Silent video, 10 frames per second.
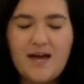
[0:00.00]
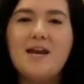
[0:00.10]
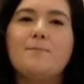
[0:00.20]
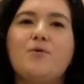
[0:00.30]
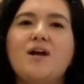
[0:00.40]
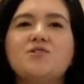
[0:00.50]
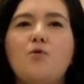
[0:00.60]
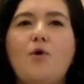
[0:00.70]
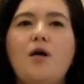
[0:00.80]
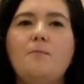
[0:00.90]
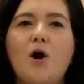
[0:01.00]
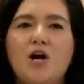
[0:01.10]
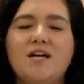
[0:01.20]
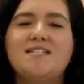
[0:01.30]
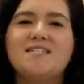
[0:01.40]
and it breaks the oil
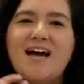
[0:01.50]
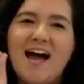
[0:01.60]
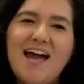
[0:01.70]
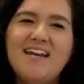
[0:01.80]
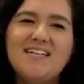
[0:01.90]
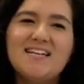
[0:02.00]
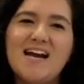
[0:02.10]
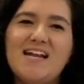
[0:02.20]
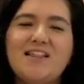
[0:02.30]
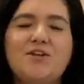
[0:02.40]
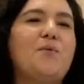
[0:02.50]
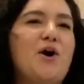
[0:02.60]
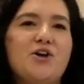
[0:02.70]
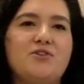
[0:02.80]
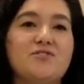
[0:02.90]
apart into tiny, tiny little
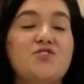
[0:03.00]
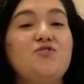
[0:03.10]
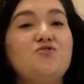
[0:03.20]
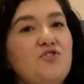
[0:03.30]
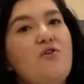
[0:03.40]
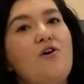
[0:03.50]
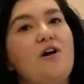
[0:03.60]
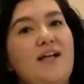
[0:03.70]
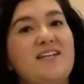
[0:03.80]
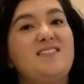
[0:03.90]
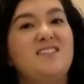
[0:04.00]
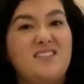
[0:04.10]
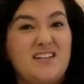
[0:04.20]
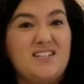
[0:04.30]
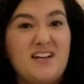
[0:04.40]
particles. Usually oil likes to
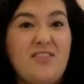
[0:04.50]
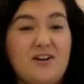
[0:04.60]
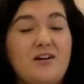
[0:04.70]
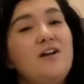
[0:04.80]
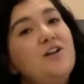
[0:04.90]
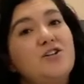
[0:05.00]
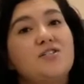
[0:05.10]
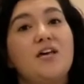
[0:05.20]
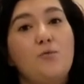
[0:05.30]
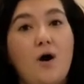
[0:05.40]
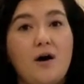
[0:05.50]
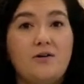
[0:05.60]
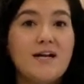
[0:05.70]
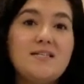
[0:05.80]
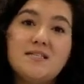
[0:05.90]
stick together, just like water
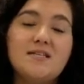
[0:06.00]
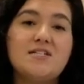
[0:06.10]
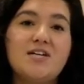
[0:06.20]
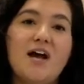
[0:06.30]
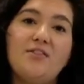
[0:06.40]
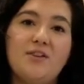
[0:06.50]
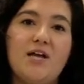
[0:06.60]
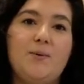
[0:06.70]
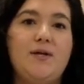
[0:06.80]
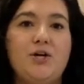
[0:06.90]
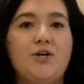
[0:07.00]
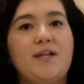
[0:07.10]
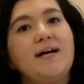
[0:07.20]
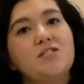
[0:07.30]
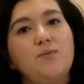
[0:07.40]
likes to stick together, like we learned
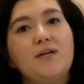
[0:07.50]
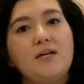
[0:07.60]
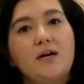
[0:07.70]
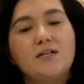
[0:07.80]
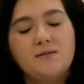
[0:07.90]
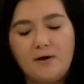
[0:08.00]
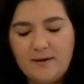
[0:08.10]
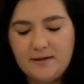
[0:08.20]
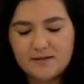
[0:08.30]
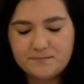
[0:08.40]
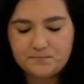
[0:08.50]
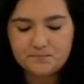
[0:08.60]
last week in our experiment.